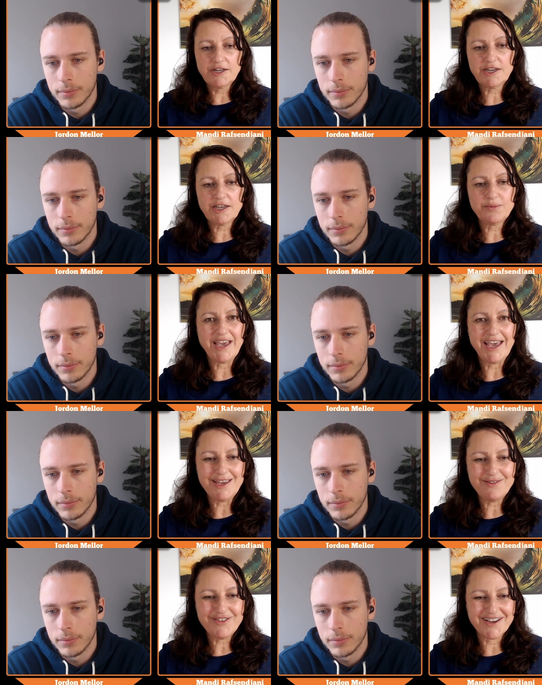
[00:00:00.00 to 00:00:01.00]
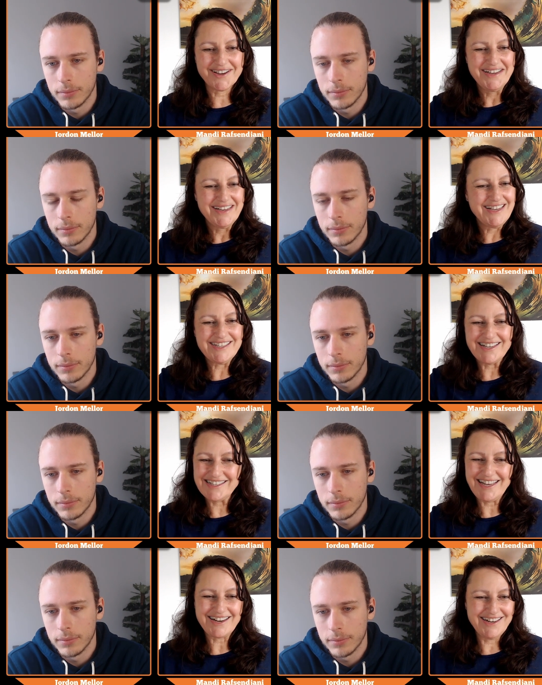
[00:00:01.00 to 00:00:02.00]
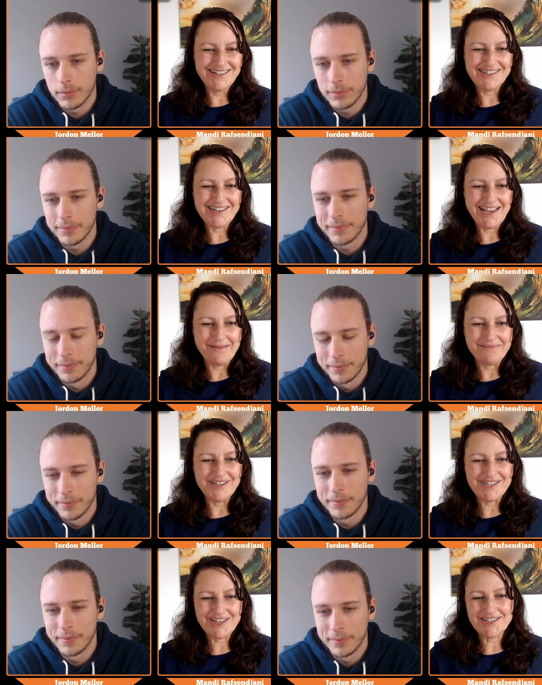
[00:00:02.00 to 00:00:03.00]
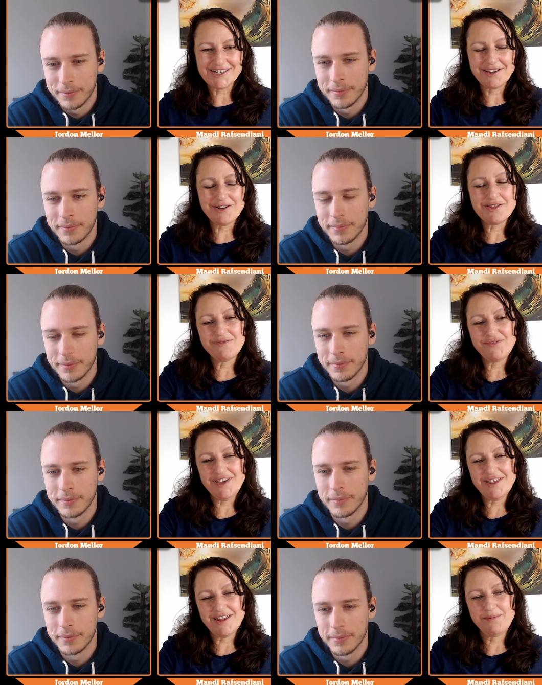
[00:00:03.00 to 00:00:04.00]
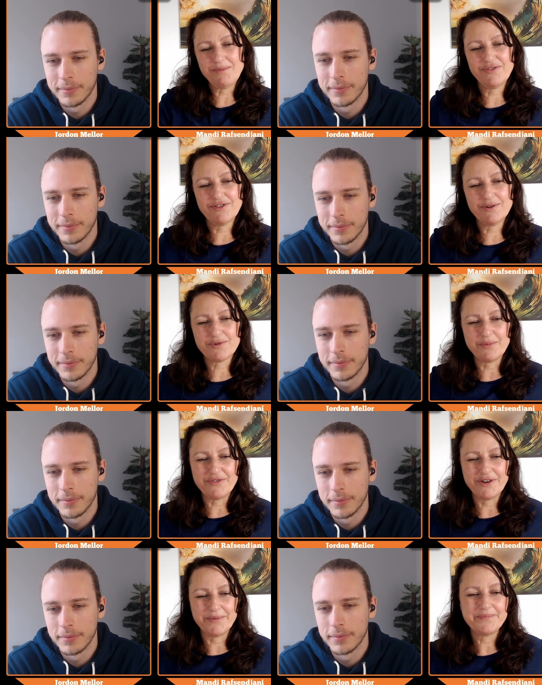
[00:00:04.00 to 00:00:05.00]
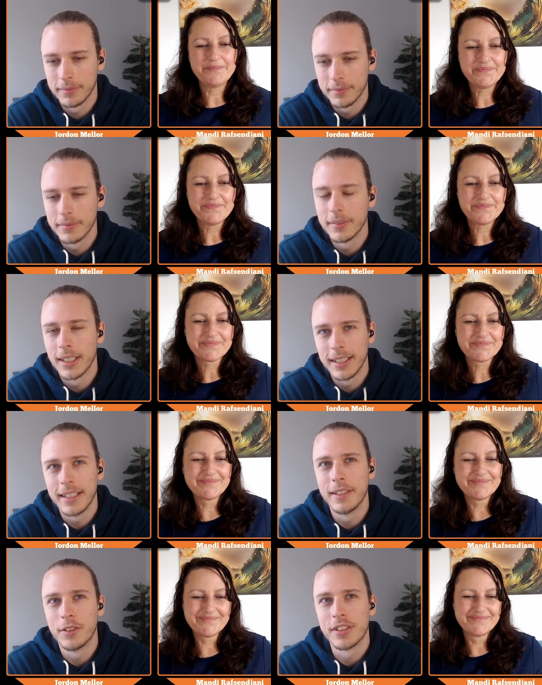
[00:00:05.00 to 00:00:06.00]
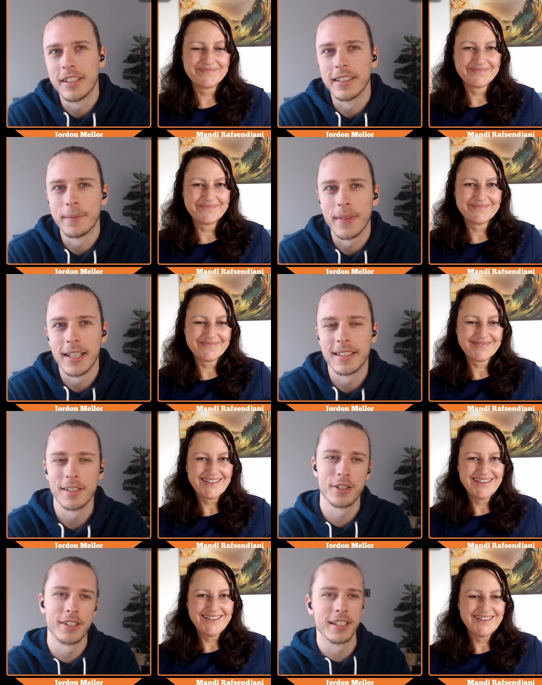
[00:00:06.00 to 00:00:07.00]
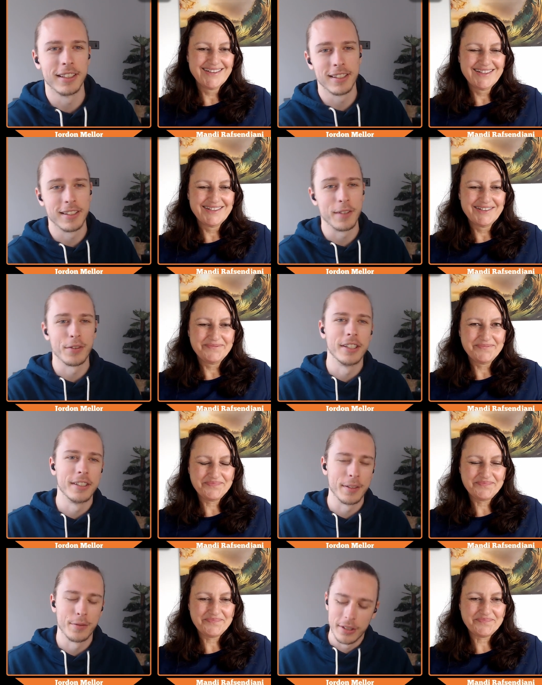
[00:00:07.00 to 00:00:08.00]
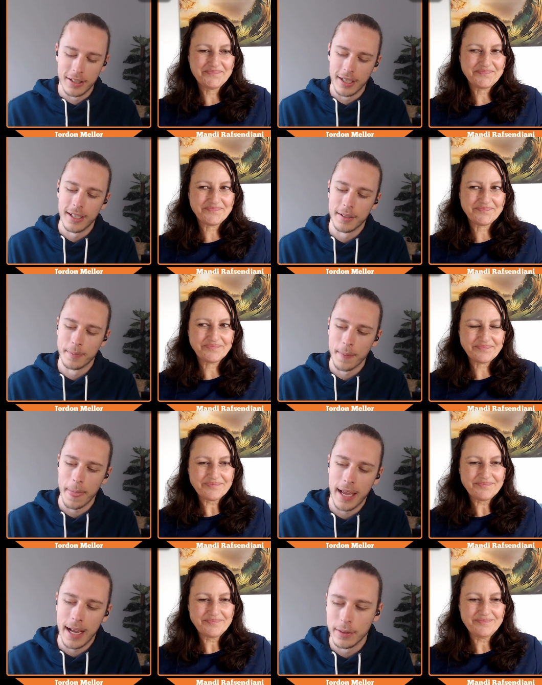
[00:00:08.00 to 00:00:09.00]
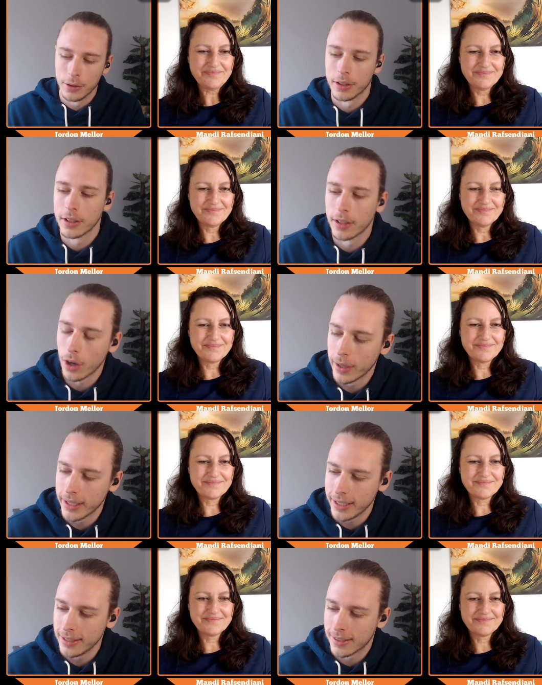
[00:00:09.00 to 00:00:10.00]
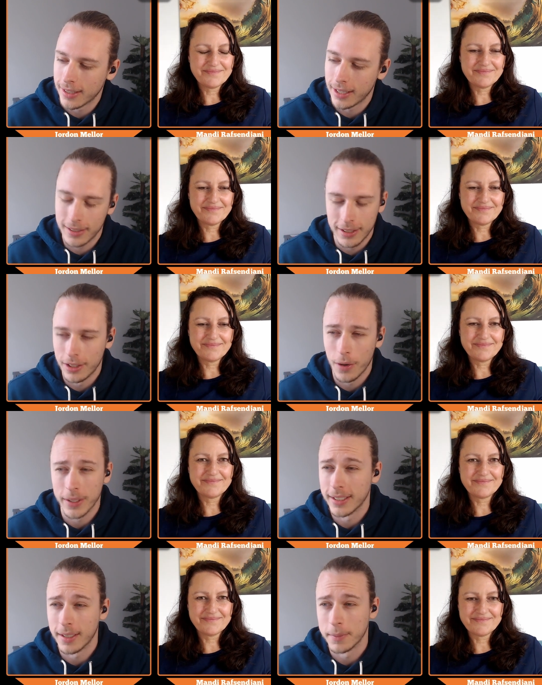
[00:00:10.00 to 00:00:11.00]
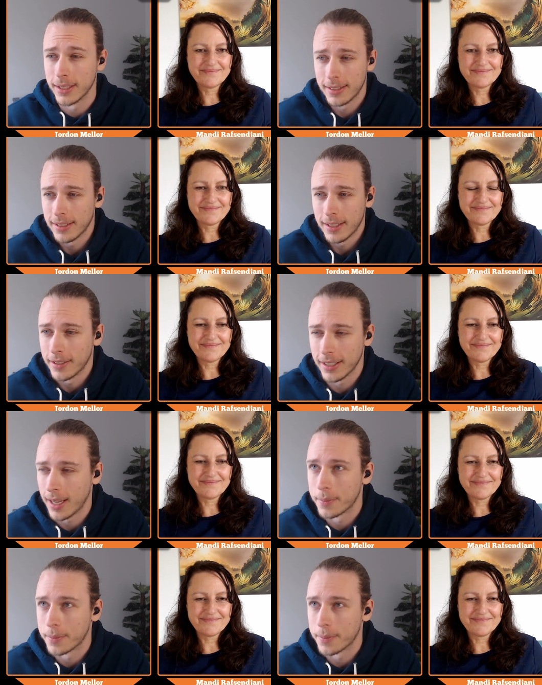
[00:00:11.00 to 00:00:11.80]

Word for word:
Speaker 1: tilting behavior is exactly the same. It's just now the fee that they pay for the prop firm.
Speaker 2: Interesting. it's interesting. It's a different, different um, outlook going into that knowing your numbers uh,